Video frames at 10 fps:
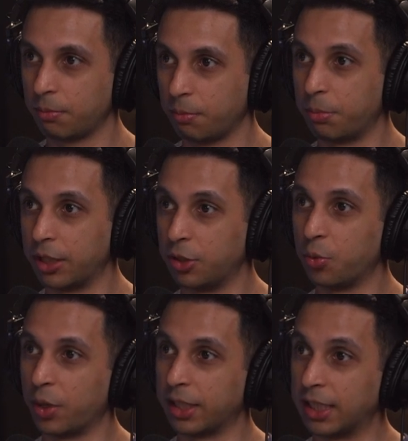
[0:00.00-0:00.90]
but you
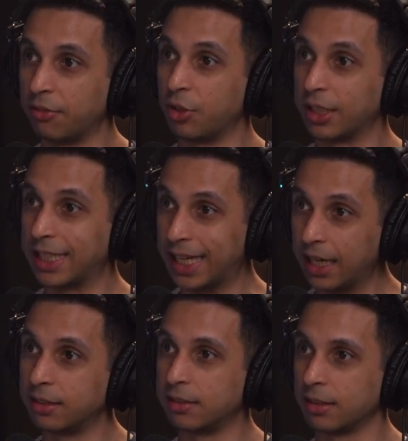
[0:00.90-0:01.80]
want to give your
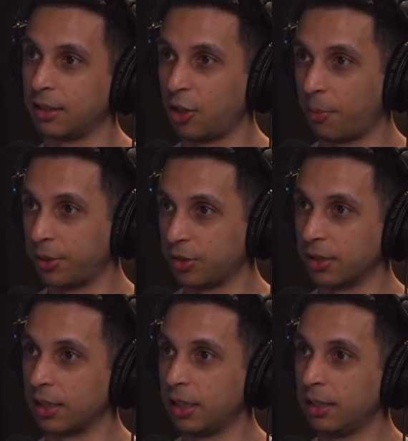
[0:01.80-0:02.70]
kids the
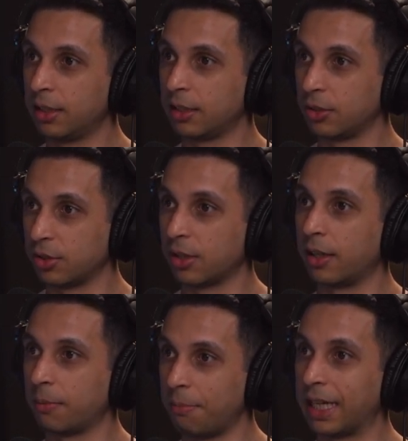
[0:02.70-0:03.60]
opportunity to
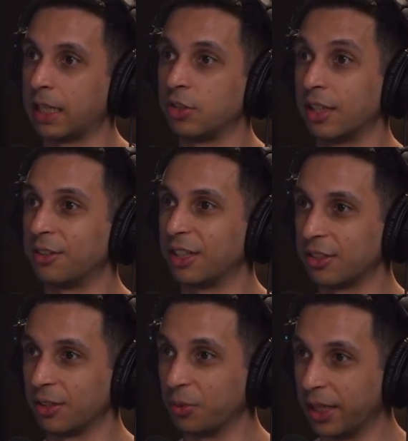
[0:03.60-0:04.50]
start making
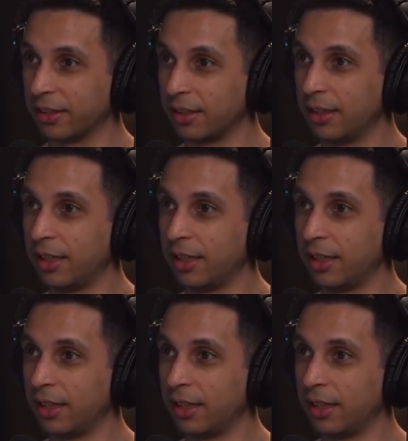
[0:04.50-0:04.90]
generational wealth.